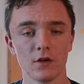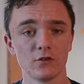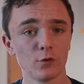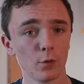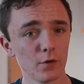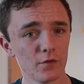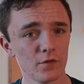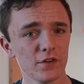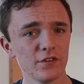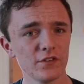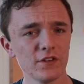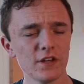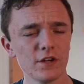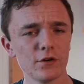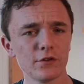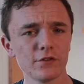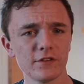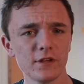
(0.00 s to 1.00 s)
So in recent
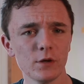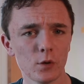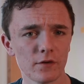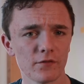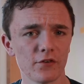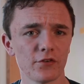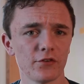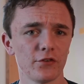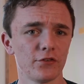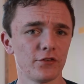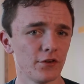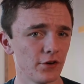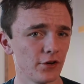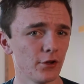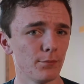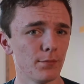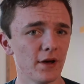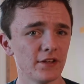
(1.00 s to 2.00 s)
years, the Universal
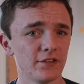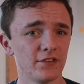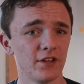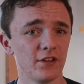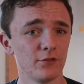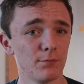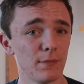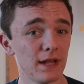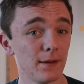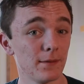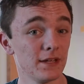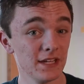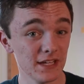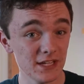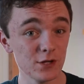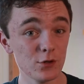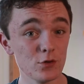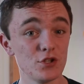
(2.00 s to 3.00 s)
Serial Bus has made a
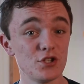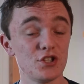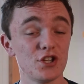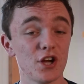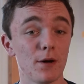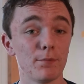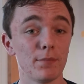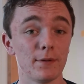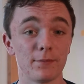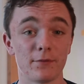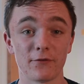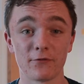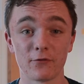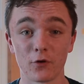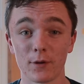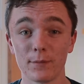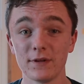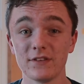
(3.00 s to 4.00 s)
huge jump in
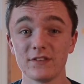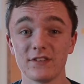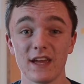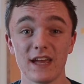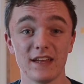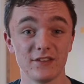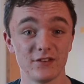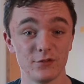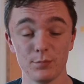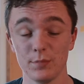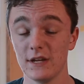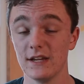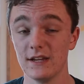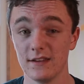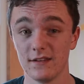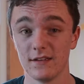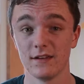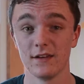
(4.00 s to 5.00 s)
performance and speed.